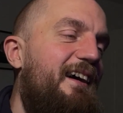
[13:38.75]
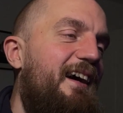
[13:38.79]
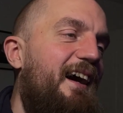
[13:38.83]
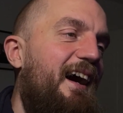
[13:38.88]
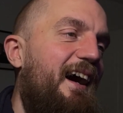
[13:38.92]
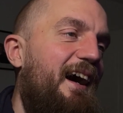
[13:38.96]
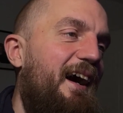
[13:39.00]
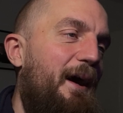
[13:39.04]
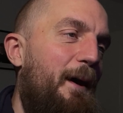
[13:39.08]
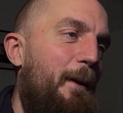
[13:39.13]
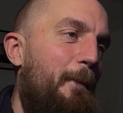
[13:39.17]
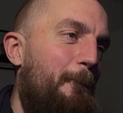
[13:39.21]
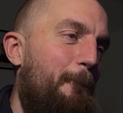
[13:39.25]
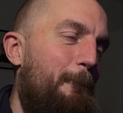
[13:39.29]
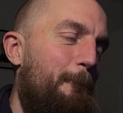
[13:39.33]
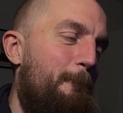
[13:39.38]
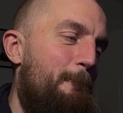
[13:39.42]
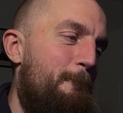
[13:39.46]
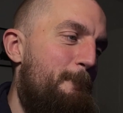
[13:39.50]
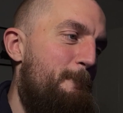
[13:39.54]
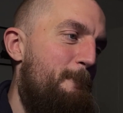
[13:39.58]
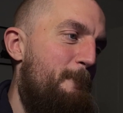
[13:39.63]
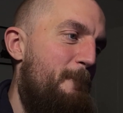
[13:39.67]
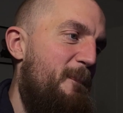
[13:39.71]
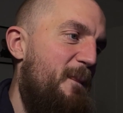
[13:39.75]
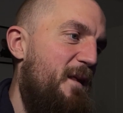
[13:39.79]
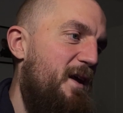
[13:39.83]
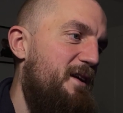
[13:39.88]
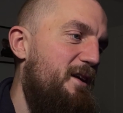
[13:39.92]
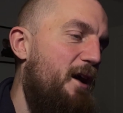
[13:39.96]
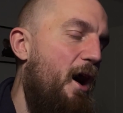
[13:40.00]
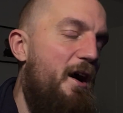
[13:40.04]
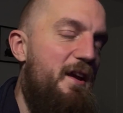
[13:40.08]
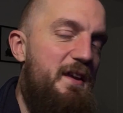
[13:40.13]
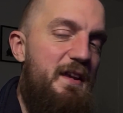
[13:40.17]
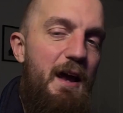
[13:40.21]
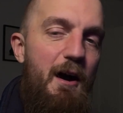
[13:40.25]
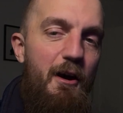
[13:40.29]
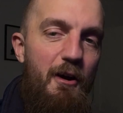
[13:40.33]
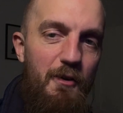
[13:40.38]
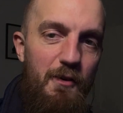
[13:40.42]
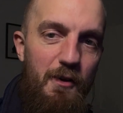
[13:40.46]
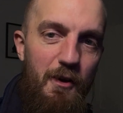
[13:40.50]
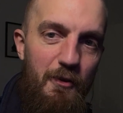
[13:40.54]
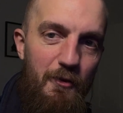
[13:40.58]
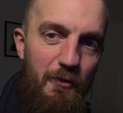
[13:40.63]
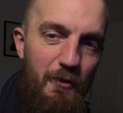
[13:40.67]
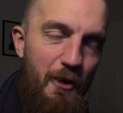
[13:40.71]

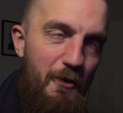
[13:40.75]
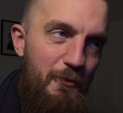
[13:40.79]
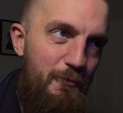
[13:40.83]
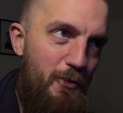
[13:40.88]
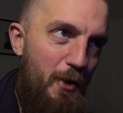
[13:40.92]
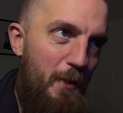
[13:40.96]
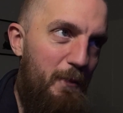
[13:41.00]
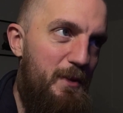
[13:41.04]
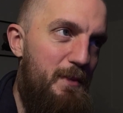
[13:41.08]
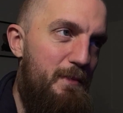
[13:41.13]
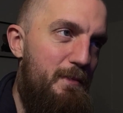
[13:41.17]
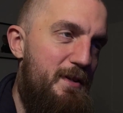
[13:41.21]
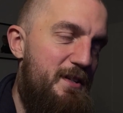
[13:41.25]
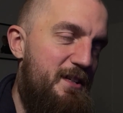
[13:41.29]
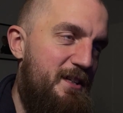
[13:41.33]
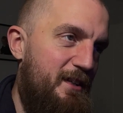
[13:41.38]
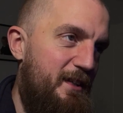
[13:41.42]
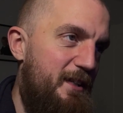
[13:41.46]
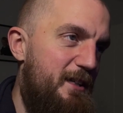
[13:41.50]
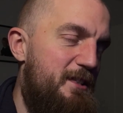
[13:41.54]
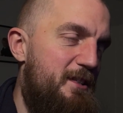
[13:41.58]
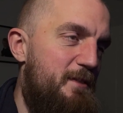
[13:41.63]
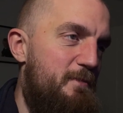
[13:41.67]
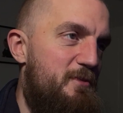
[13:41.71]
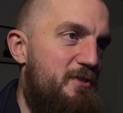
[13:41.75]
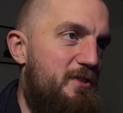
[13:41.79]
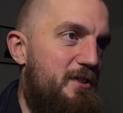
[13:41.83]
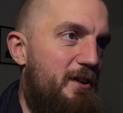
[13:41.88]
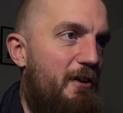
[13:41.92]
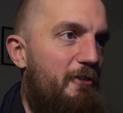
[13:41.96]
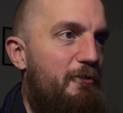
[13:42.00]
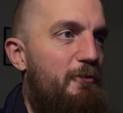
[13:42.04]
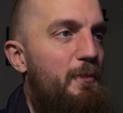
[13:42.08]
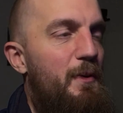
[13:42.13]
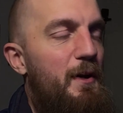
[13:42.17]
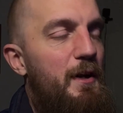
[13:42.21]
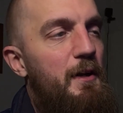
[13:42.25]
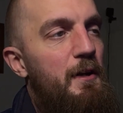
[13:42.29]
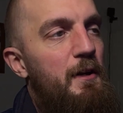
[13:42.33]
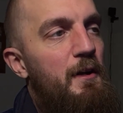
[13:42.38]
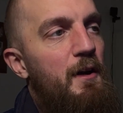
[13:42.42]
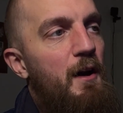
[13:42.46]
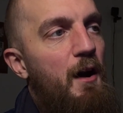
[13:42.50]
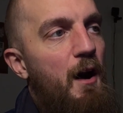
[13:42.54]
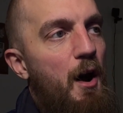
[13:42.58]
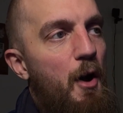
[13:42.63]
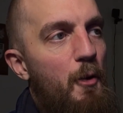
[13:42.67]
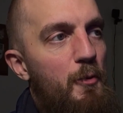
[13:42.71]
I've probably misclicked some stuff, but
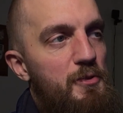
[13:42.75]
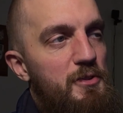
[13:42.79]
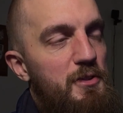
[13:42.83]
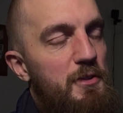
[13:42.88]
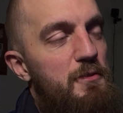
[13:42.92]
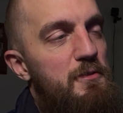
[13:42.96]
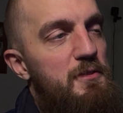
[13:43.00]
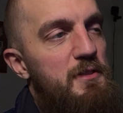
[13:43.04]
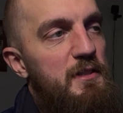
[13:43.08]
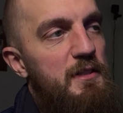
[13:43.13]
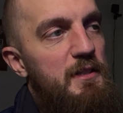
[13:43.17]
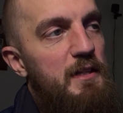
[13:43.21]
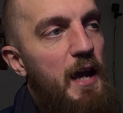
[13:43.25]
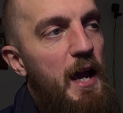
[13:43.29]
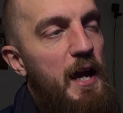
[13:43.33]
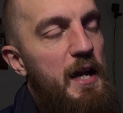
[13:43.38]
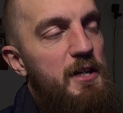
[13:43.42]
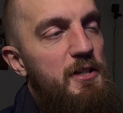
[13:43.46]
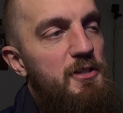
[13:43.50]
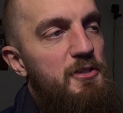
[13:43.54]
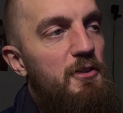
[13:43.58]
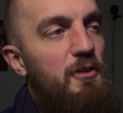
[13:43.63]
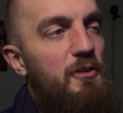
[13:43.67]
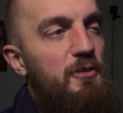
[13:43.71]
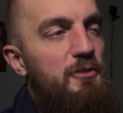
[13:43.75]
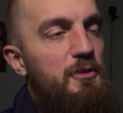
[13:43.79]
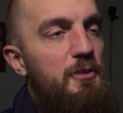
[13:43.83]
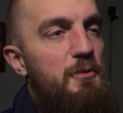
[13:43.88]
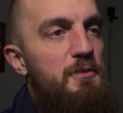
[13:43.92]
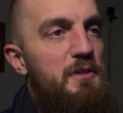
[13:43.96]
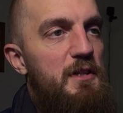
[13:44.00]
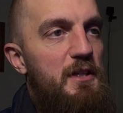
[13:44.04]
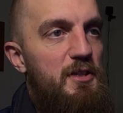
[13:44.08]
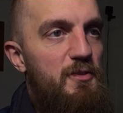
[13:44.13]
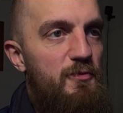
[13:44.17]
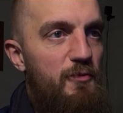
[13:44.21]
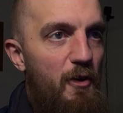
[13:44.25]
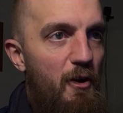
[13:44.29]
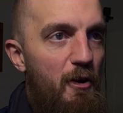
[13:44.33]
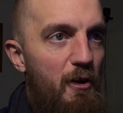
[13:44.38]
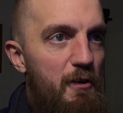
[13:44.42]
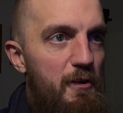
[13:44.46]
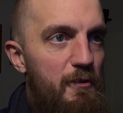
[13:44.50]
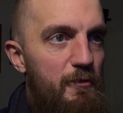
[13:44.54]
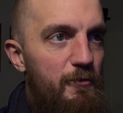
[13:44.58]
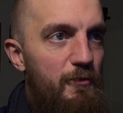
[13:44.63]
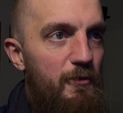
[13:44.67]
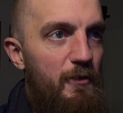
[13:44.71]
I was using the
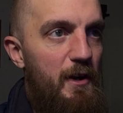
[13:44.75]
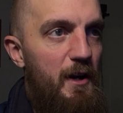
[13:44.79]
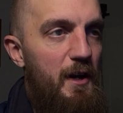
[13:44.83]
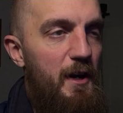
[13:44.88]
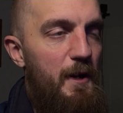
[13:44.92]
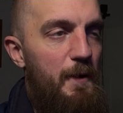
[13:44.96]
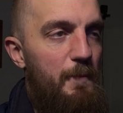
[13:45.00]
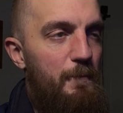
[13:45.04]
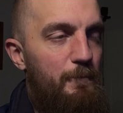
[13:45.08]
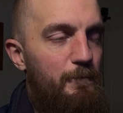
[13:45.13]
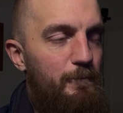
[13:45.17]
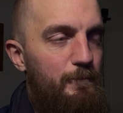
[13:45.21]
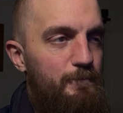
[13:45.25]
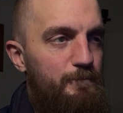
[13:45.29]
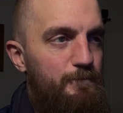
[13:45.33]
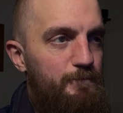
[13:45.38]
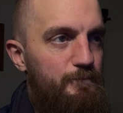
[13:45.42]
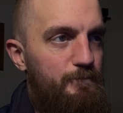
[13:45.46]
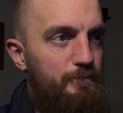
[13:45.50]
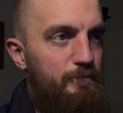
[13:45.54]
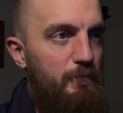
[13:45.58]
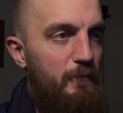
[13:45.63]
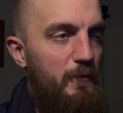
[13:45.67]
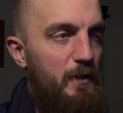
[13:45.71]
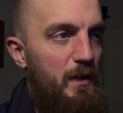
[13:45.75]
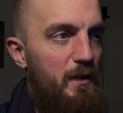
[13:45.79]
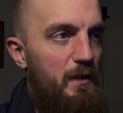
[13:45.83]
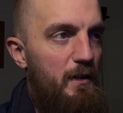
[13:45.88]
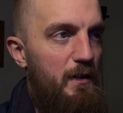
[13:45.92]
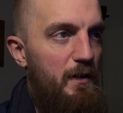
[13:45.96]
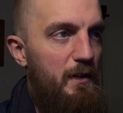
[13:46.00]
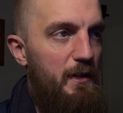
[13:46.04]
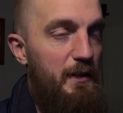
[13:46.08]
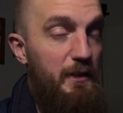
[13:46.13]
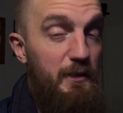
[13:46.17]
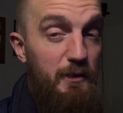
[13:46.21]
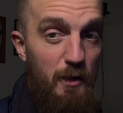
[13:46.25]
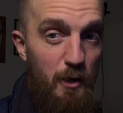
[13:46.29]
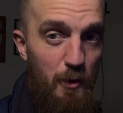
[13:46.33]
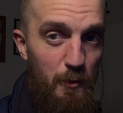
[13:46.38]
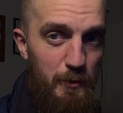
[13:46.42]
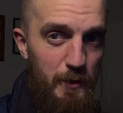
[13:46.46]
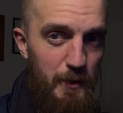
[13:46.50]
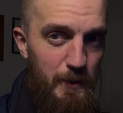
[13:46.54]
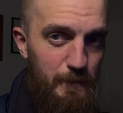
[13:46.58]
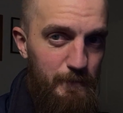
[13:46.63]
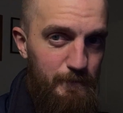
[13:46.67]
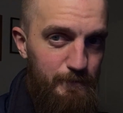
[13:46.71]
H.265 encoder. I can't
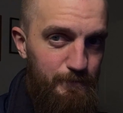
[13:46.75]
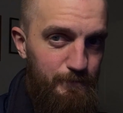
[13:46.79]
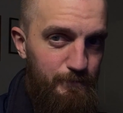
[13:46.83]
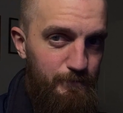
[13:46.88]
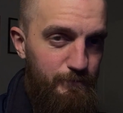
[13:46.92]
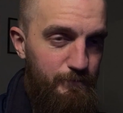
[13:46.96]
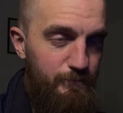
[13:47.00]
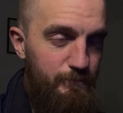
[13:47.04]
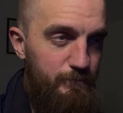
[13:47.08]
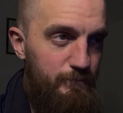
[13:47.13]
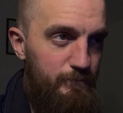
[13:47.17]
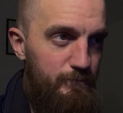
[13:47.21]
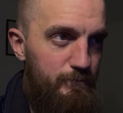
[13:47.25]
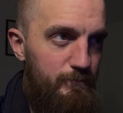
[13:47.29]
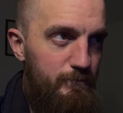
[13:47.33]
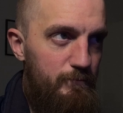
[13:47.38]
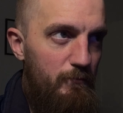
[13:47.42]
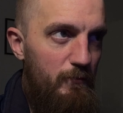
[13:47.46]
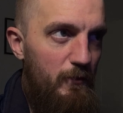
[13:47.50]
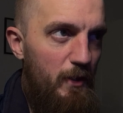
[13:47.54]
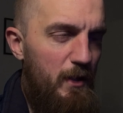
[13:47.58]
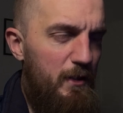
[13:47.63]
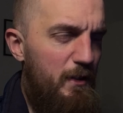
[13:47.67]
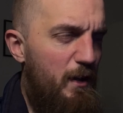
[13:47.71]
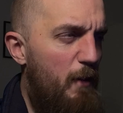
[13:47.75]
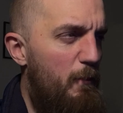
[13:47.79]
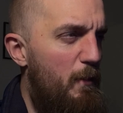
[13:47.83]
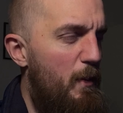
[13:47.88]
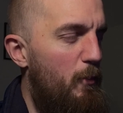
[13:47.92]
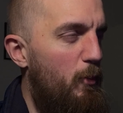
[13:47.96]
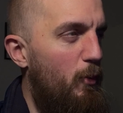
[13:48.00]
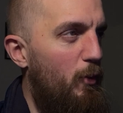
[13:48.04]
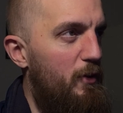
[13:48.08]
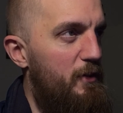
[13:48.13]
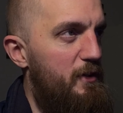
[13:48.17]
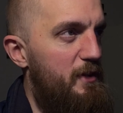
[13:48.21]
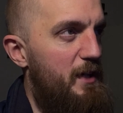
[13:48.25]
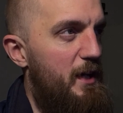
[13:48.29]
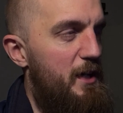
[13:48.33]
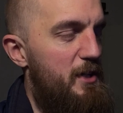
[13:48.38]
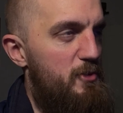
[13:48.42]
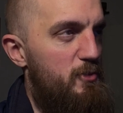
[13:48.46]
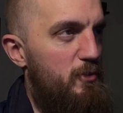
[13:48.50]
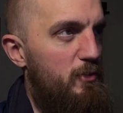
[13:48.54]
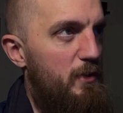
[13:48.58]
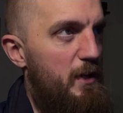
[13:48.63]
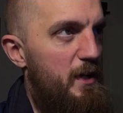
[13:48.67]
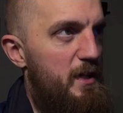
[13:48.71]
remember what the
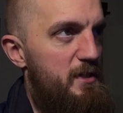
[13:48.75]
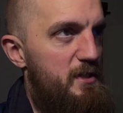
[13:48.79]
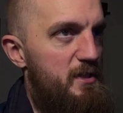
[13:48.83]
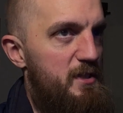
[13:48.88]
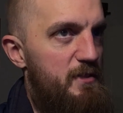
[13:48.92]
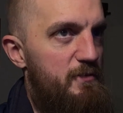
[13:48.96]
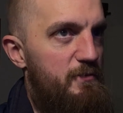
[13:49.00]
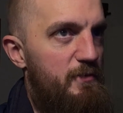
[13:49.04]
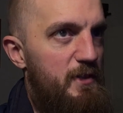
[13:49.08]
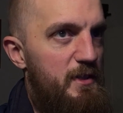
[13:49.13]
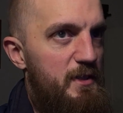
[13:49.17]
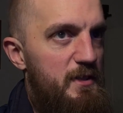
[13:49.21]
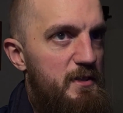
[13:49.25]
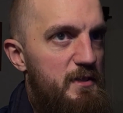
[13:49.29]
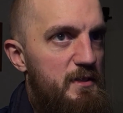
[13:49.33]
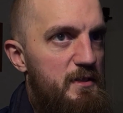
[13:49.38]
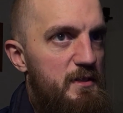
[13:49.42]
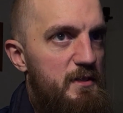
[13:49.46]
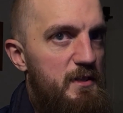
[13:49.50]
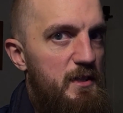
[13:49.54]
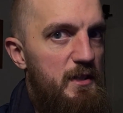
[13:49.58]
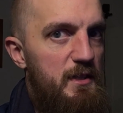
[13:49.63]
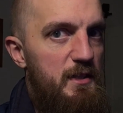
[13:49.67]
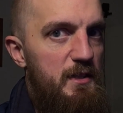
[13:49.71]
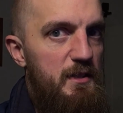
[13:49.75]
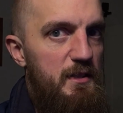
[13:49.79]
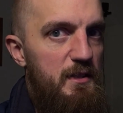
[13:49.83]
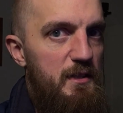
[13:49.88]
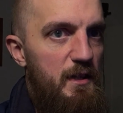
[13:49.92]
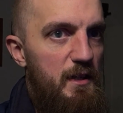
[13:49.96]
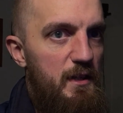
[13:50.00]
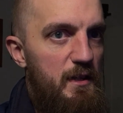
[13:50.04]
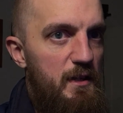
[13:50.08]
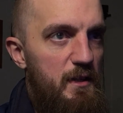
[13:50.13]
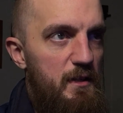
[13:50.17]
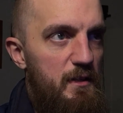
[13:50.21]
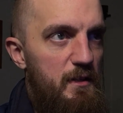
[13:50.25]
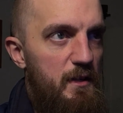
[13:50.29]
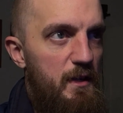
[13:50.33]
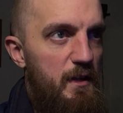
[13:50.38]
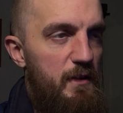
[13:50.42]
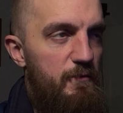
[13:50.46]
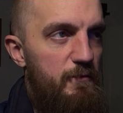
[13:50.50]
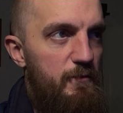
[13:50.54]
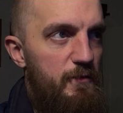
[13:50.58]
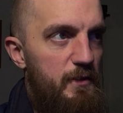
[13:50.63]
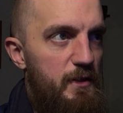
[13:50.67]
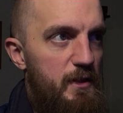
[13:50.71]
actual HEVC,
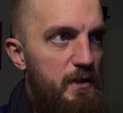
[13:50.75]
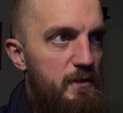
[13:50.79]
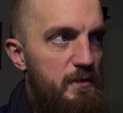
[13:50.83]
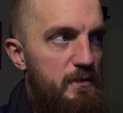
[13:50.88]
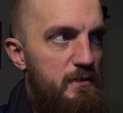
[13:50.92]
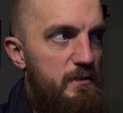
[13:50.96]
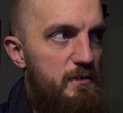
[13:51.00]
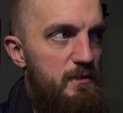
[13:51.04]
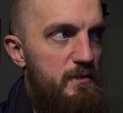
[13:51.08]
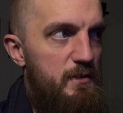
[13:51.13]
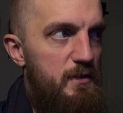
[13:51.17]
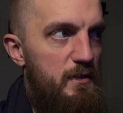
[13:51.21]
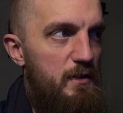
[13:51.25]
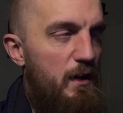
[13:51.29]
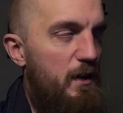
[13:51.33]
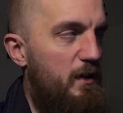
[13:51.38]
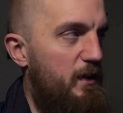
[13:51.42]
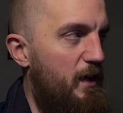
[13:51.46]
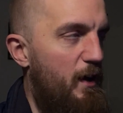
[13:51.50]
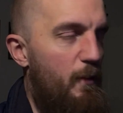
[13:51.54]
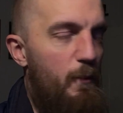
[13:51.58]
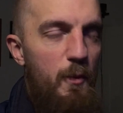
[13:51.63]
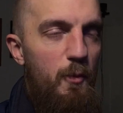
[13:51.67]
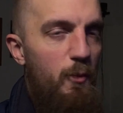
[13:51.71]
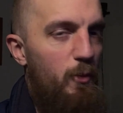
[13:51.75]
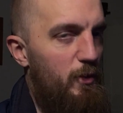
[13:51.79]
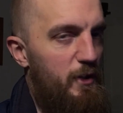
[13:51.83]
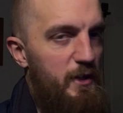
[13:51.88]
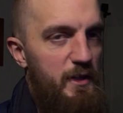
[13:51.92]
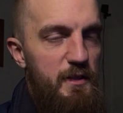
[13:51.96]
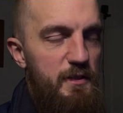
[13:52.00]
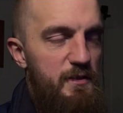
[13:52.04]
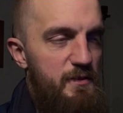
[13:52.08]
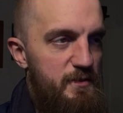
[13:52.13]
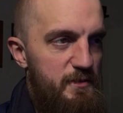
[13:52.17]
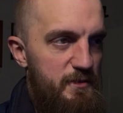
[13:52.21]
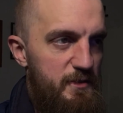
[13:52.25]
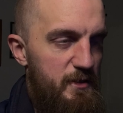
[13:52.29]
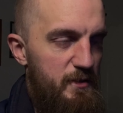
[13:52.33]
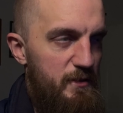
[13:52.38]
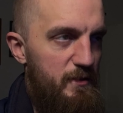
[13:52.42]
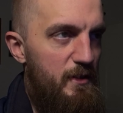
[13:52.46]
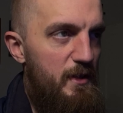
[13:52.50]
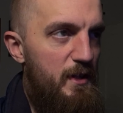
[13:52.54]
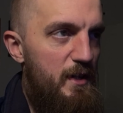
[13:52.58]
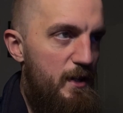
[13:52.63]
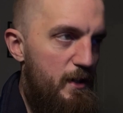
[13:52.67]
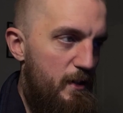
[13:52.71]
NVNC, I can't remember what it is.
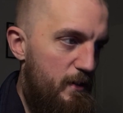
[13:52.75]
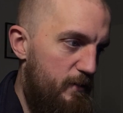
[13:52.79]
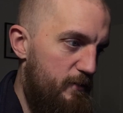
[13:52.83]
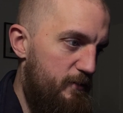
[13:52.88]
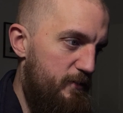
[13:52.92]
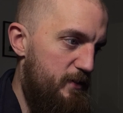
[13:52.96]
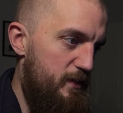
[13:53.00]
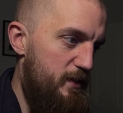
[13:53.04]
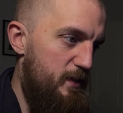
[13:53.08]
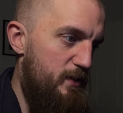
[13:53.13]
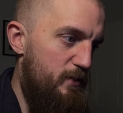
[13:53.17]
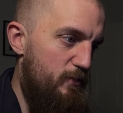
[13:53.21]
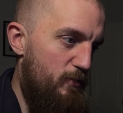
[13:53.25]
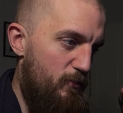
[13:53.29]
The